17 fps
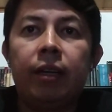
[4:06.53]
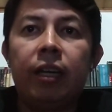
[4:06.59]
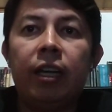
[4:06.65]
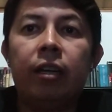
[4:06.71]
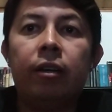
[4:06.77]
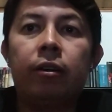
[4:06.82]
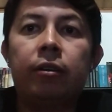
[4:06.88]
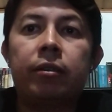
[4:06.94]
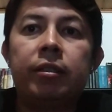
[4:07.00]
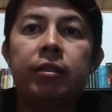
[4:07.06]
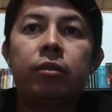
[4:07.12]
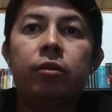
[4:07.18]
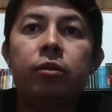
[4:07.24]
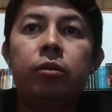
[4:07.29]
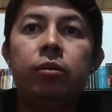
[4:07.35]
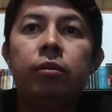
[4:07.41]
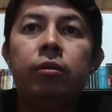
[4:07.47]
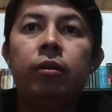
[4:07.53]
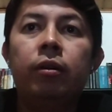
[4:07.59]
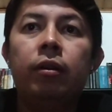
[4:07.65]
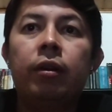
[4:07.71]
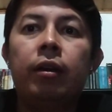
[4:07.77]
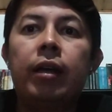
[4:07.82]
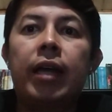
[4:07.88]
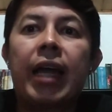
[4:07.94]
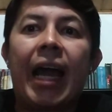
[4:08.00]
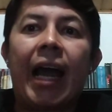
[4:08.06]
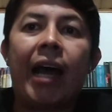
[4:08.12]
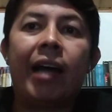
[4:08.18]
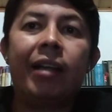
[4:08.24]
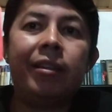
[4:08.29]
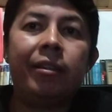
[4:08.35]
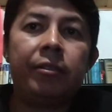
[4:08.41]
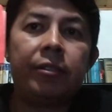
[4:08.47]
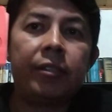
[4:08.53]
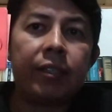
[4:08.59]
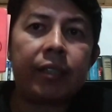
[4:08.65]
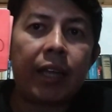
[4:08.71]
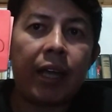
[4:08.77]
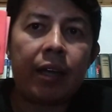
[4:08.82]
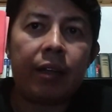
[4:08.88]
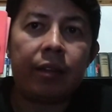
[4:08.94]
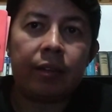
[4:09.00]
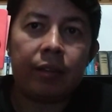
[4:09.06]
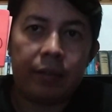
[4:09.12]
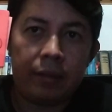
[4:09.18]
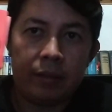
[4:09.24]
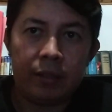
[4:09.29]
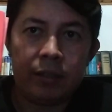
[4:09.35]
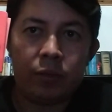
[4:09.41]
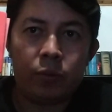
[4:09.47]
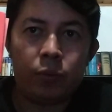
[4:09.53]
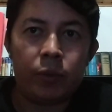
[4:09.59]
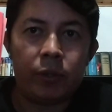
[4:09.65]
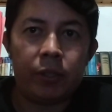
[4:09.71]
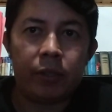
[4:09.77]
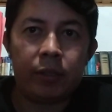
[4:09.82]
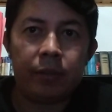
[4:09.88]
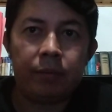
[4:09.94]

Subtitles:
in order to understand this word?